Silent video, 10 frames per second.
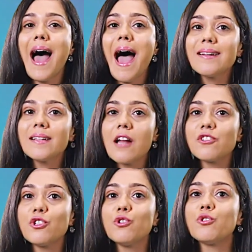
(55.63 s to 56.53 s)
and
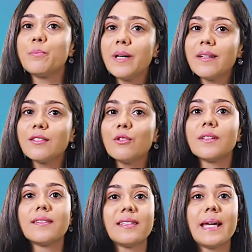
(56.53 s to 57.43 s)
continue to pursue
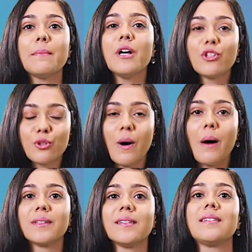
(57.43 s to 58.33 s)
the same
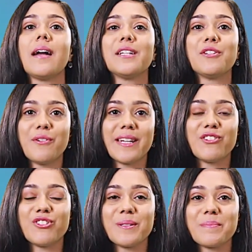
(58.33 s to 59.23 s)
throughout the study
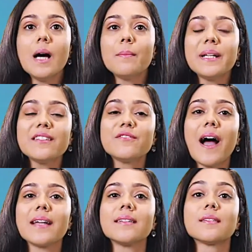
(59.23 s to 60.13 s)
duration. Please
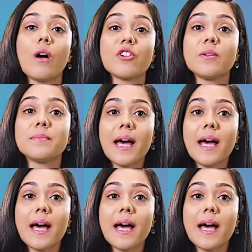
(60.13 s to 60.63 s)
find the scholarship